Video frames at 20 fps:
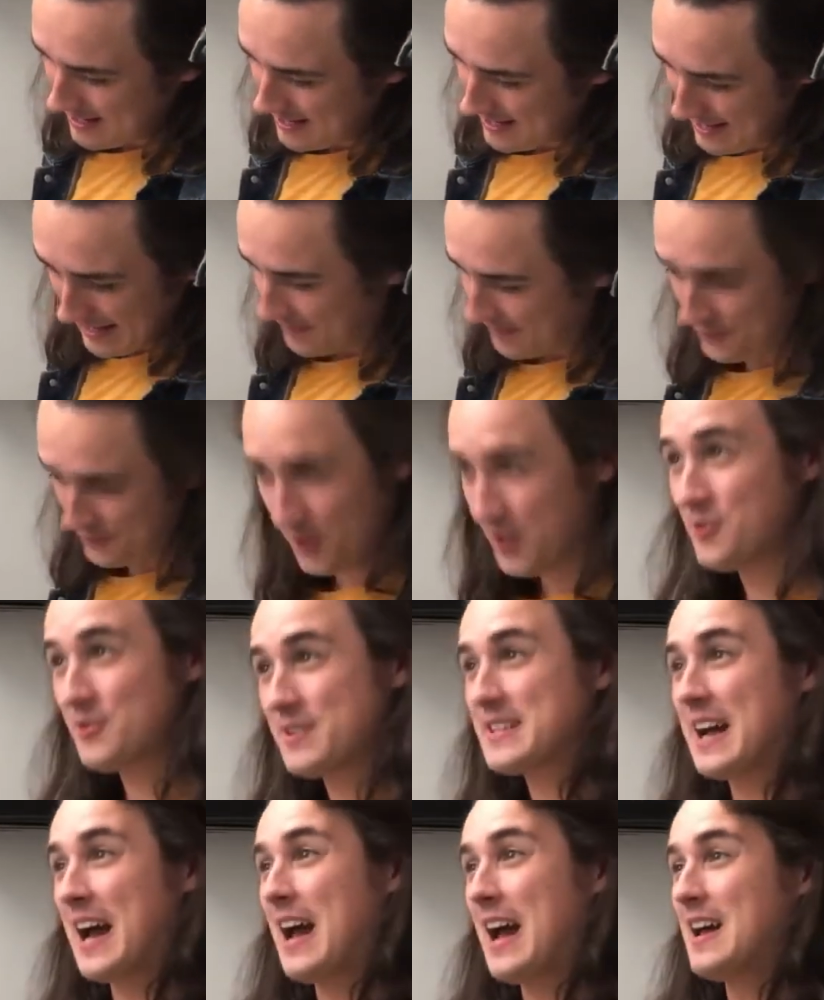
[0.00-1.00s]
And if you're under
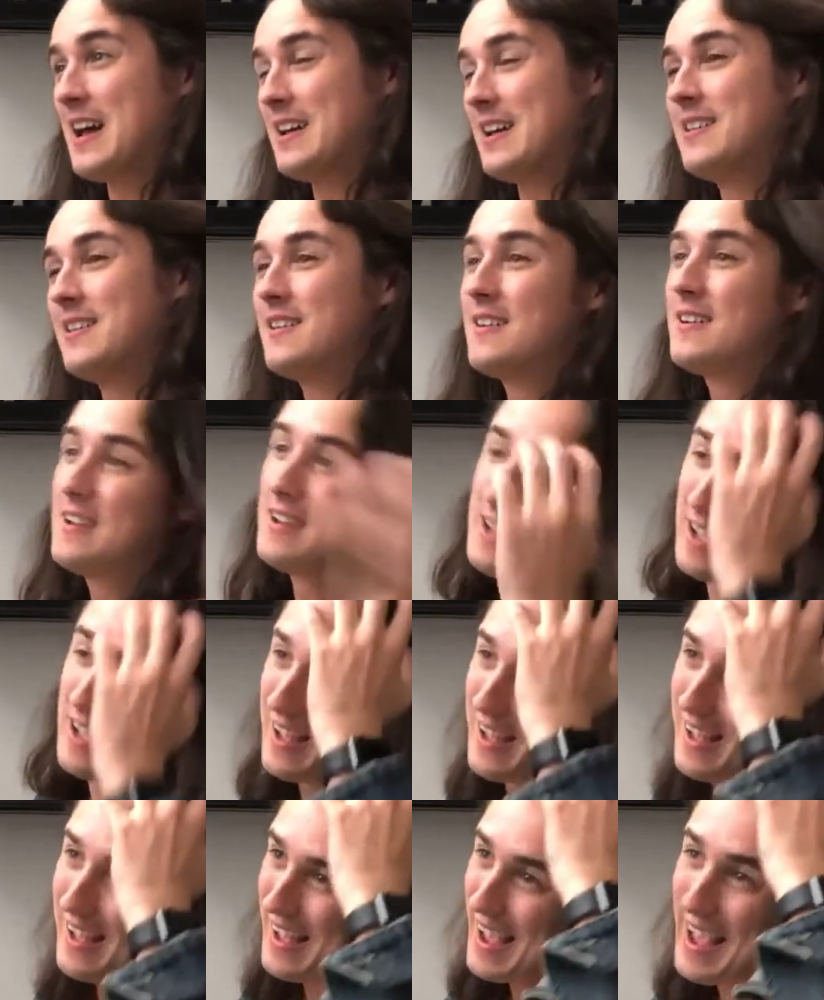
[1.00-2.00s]
attack...
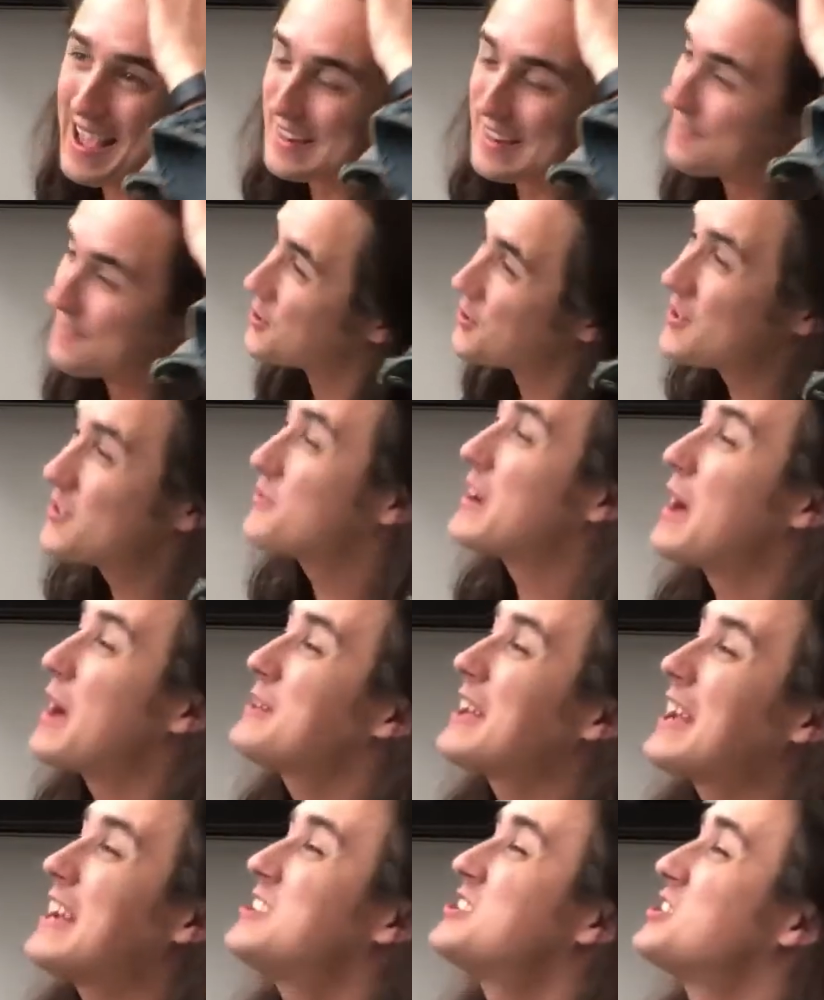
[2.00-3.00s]
And if you're under an
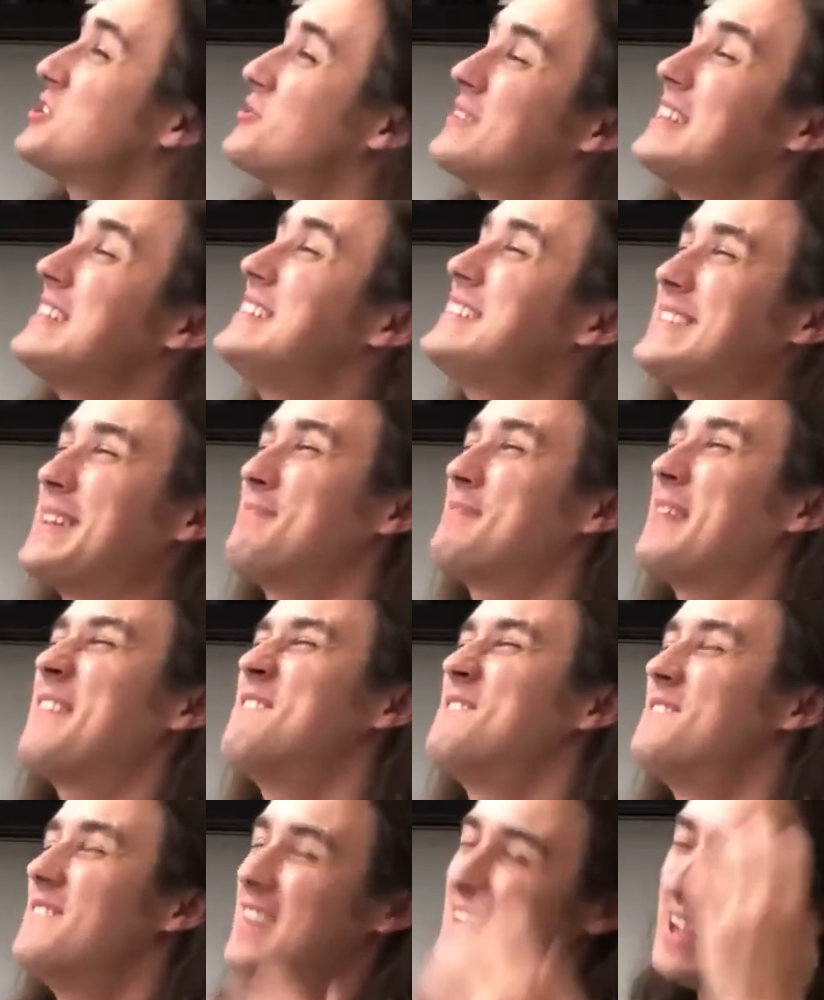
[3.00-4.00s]
obligation to release something...
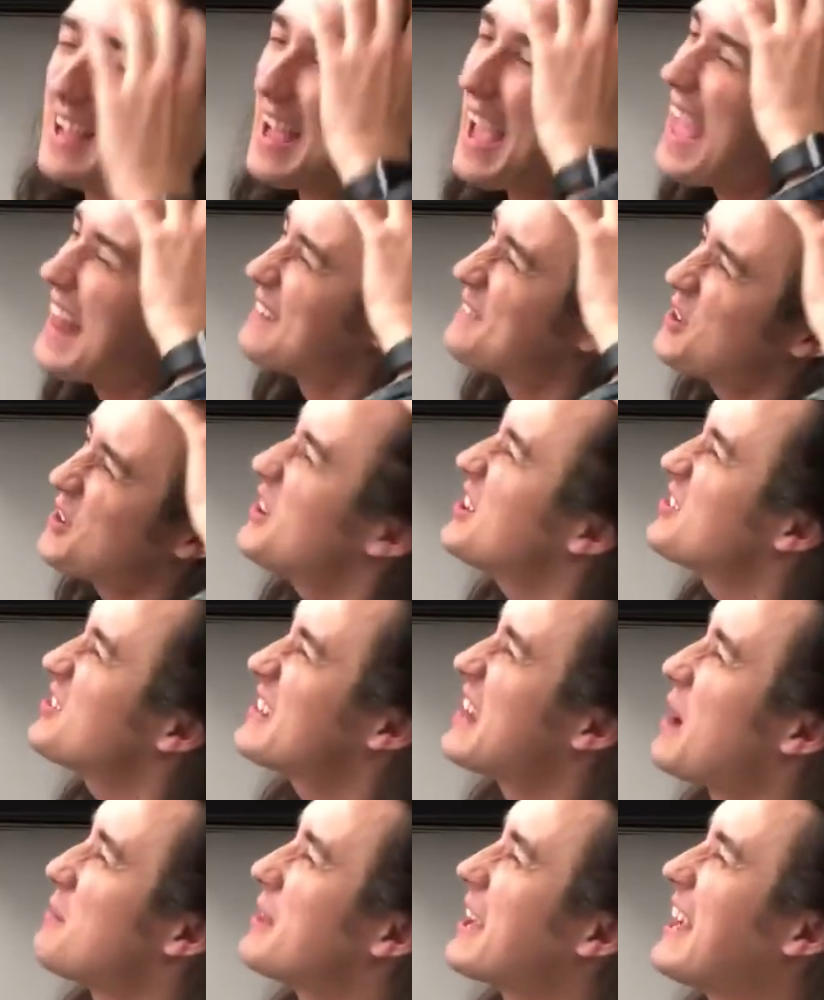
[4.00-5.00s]
And if you're under an
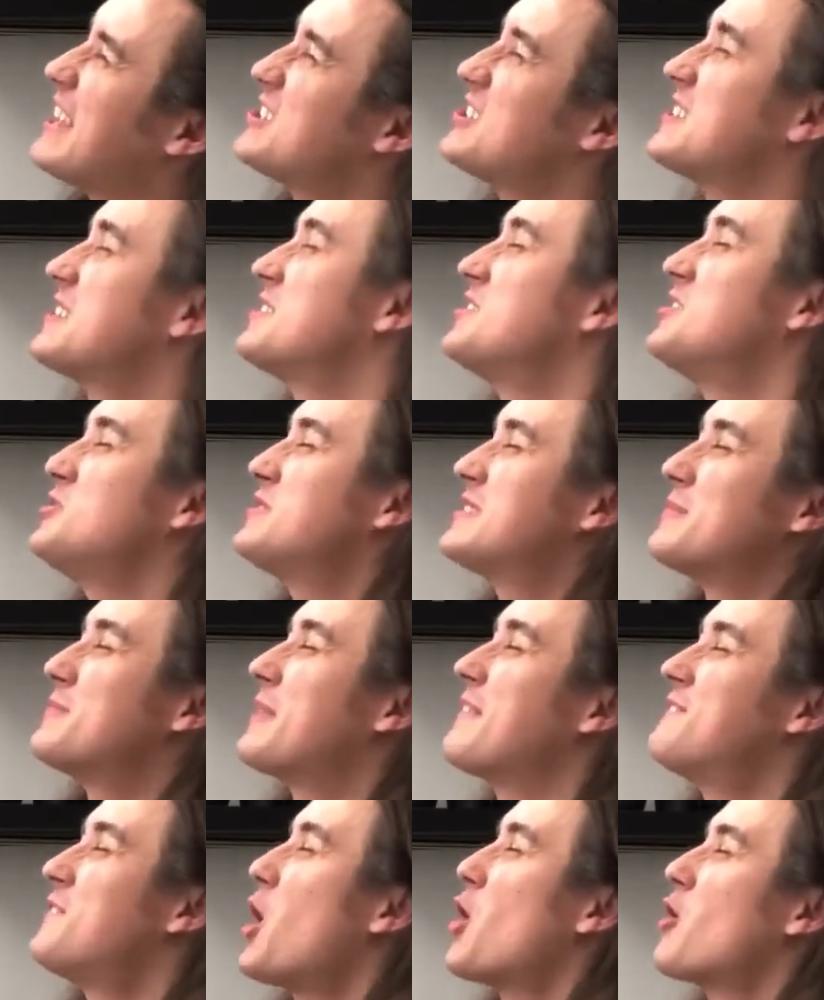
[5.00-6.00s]
obligation to do something
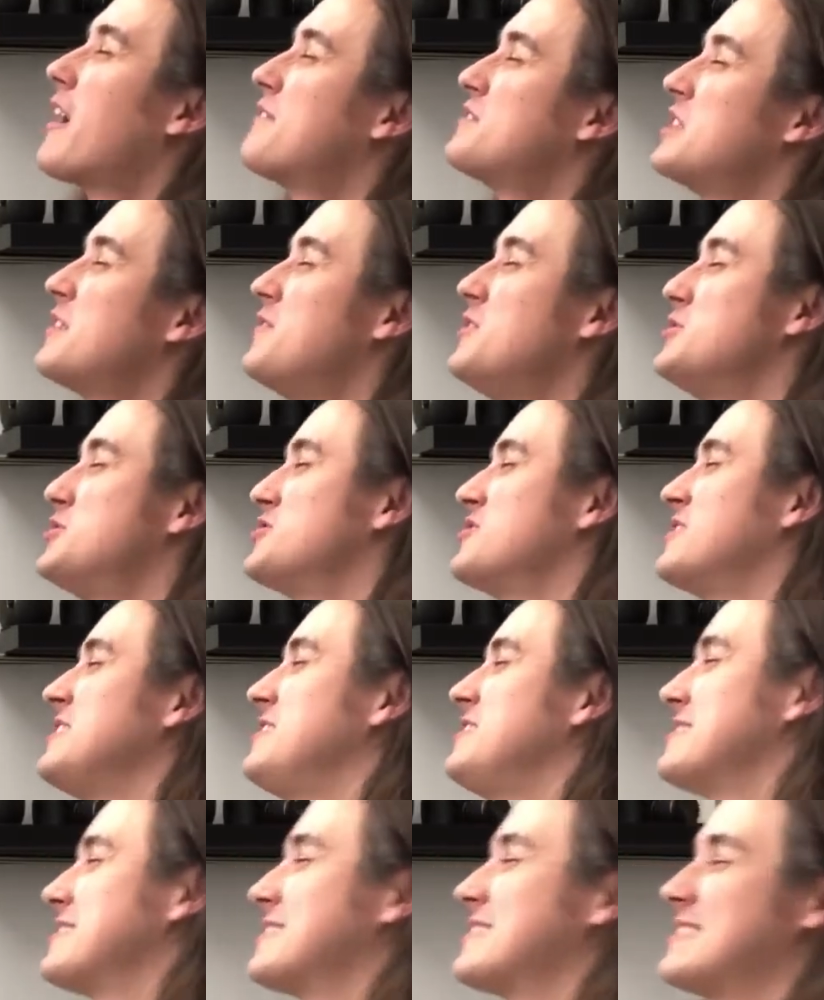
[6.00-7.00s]
far off in the future, then
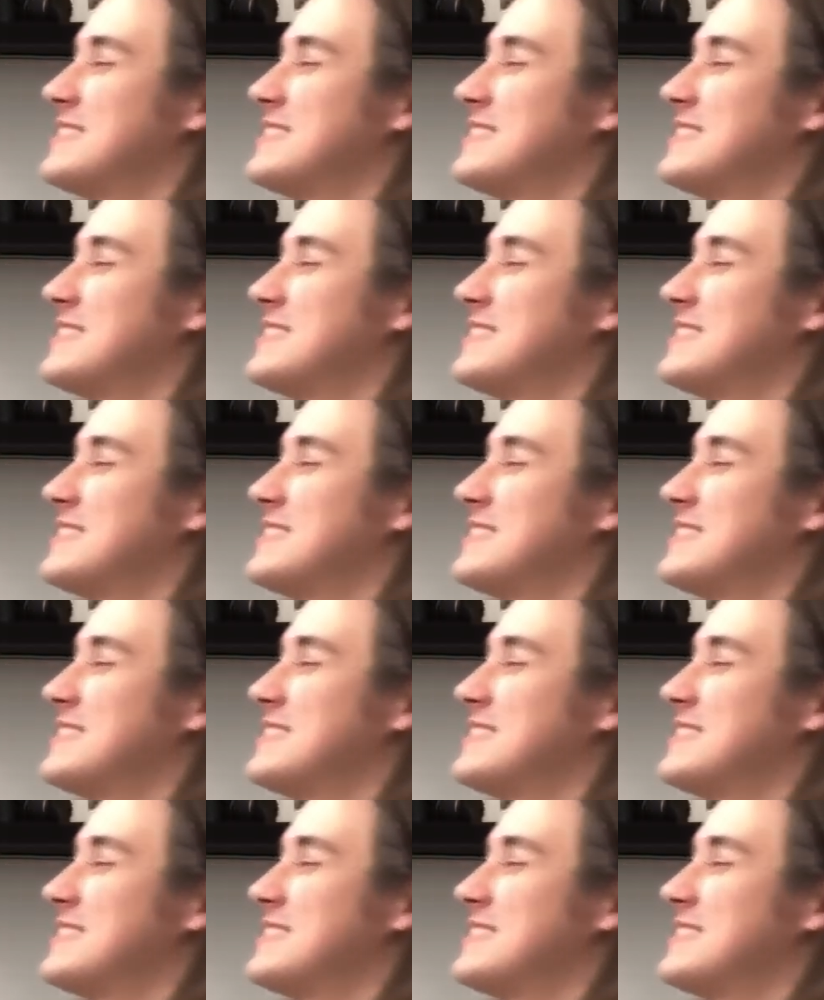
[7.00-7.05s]
just...